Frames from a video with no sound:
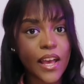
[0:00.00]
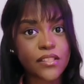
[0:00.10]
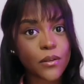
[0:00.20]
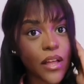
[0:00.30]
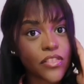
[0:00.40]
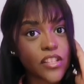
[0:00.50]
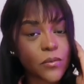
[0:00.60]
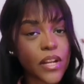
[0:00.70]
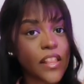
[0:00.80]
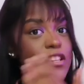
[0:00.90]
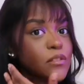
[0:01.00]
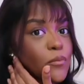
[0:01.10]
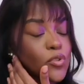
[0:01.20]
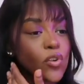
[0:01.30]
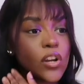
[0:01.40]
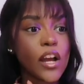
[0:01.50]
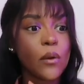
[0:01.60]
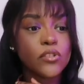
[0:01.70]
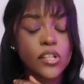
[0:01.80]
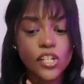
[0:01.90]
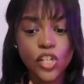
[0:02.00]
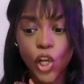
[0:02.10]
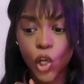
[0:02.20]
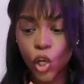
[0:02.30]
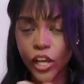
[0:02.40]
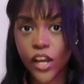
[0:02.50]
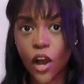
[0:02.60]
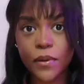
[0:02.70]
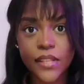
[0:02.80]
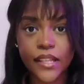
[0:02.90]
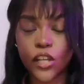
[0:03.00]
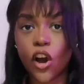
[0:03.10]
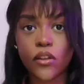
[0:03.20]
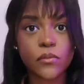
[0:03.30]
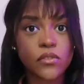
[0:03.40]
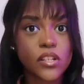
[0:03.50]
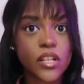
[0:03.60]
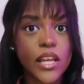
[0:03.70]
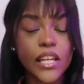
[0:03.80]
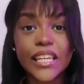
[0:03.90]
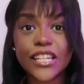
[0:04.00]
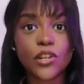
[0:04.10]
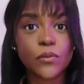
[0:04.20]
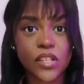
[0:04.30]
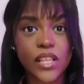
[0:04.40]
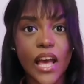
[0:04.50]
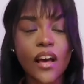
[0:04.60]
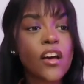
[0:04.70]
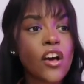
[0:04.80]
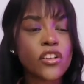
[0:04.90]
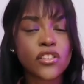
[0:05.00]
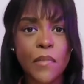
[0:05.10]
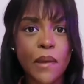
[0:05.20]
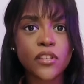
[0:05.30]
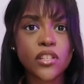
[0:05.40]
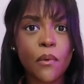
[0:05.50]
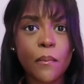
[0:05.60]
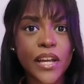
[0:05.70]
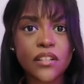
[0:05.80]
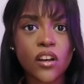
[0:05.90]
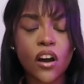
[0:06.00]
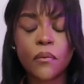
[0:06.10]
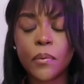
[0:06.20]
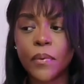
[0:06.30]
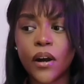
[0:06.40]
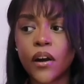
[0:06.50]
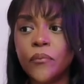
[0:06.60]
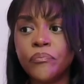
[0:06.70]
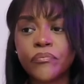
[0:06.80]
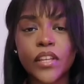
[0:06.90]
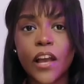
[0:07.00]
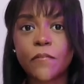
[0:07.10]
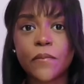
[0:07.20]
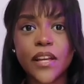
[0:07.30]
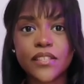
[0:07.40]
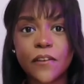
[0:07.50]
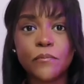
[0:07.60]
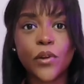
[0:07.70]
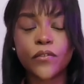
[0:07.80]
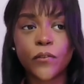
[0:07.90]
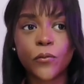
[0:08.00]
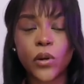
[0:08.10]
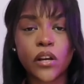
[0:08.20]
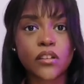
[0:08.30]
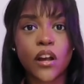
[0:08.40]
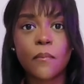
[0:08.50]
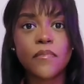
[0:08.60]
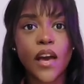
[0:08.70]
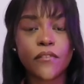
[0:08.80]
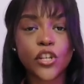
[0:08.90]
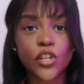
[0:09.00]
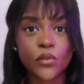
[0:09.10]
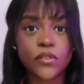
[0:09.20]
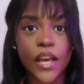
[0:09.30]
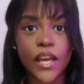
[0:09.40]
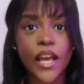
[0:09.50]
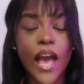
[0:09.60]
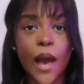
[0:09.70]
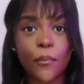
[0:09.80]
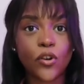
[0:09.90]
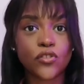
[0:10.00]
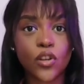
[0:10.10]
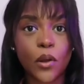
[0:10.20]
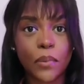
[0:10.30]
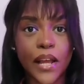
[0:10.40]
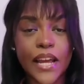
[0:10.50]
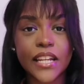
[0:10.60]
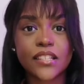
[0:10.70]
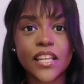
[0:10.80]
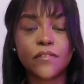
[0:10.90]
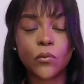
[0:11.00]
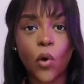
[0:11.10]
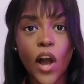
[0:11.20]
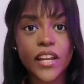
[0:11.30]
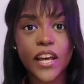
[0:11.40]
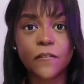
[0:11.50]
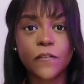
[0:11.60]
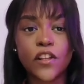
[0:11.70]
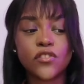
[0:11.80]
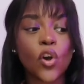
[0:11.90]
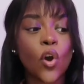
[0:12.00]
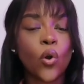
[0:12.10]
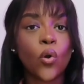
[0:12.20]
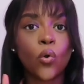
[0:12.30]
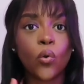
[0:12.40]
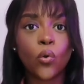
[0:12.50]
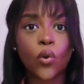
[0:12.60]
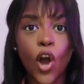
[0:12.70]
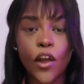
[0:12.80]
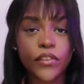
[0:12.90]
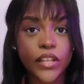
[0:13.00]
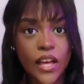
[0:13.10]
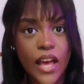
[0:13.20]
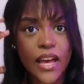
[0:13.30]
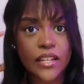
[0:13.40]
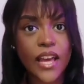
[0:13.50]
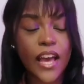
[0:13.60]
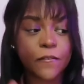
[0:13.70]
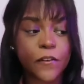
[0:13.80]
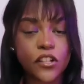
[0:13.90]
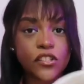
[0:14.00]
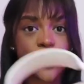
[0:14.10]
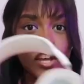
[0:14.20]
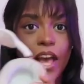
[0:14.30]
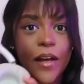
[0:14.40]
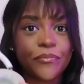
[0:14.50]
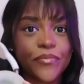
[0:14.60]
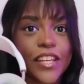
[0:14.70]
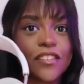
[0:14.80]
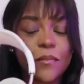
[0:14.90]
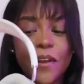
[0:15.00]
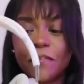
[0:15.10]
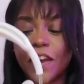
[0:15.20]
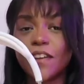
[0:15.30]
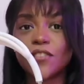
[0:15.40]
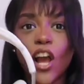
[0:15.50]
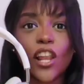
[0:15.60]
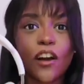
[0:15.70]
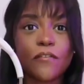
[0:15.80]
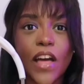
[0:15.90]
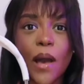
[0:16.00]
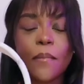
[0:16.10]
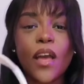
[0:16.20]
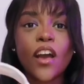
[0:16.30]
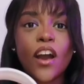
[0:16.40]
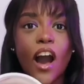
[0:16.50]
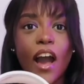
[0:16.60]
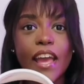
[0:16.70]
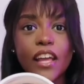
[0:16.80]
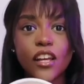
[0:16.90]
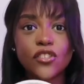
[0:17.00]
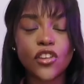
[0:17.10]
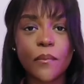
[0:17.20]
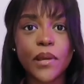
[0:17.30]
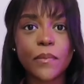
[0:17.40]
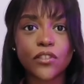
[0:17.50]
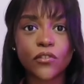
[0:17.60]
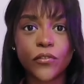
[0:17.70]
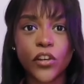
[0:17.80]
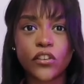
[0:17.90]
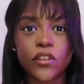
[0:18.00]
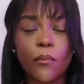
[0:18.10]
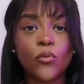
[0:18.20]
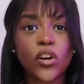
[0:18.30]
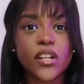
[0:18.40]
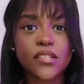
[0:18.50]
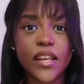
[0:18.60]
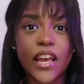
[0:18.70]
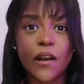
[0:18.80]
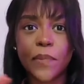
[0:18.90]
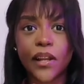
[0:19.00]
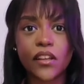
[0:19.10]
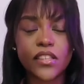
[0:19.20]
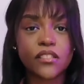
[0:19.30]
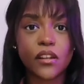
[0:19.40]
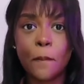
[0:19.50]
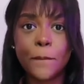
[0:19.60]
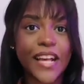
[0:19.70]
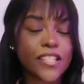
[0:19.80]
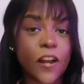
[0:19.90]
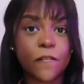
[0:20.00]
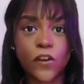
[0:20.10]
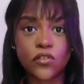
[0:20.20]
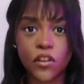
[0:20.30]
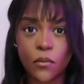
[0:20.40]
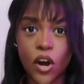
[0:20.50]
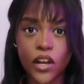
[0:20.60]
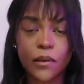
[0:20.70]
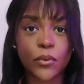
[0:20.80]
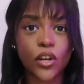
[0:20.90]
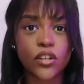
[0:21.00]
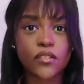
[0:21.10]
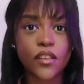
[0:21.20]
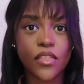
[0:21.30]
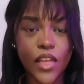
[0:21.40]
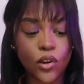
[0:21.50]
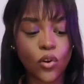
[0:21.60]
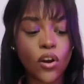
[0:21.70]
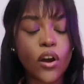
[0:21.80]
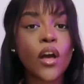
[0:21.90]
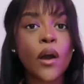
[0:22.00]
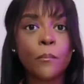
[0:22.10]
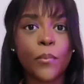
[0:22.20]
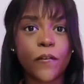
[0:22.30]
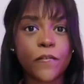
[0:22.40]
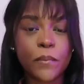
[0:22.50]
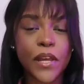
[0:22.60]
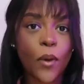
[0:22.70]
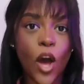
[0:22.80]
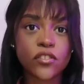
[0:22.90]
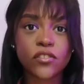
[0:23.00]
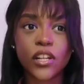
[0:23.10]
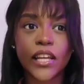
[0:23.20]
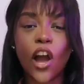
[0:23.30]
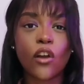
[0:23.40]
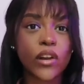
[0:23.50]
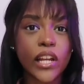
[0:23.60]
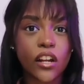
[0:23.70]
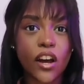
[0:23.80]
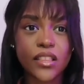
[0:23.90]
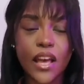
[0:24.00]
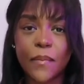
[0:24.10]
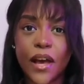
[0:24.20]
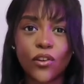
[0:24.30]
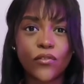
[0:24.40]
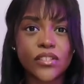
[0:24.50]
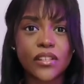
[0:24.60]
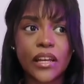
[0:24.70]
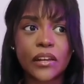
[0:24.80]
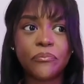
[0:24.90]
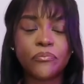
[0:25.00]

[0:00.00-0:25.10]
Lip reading: I still had this one, and this one was gone. Like, I was literally looking up and down the aisle, it literally wasn't there. So maybe someone picked it up. But yeah, from that day moving forward, I was like, I'm never using AirPods on a plane. It's either wired headphones or over the head headphones. So yeah, these are my faves. I love them. I hear like so many mixed reviews. I'm not gonna sit here and be like these are the best headphones on the market, because they're not. But for me personally, I really like them, and obviously